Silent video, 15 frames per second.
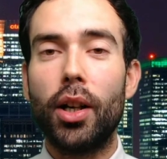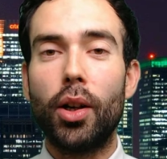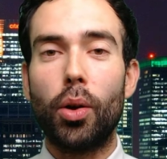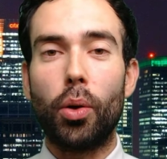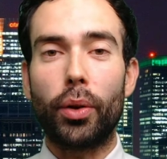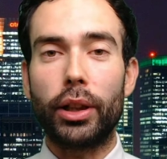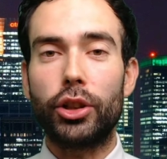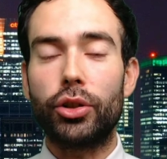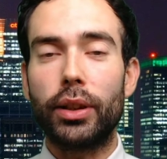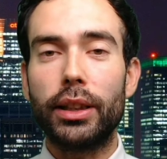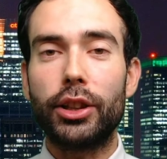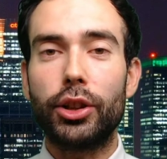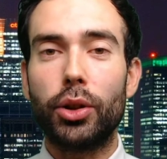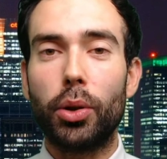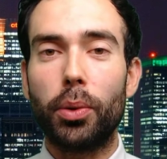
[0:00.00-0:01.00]
or the
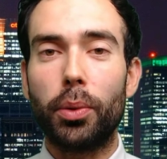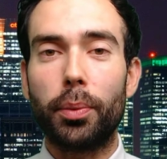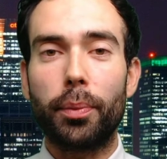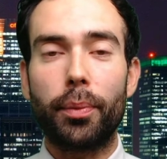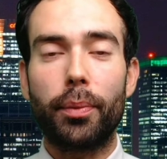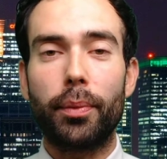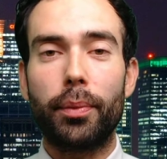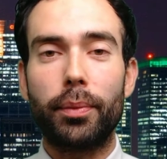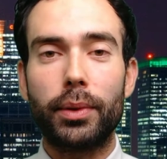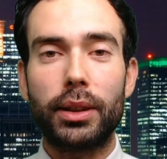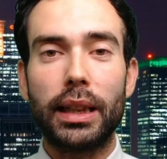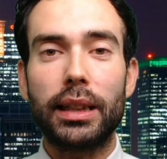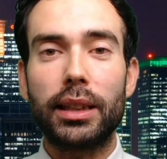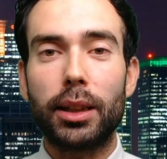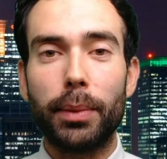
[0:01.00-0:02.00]
traditional
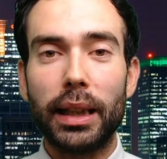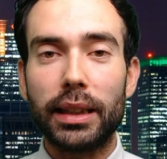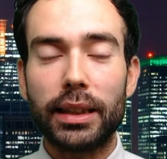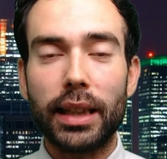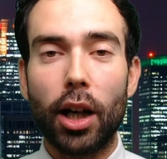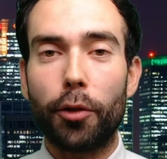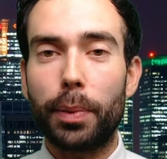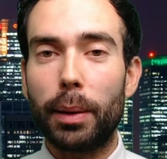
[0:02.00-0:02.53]
system itself.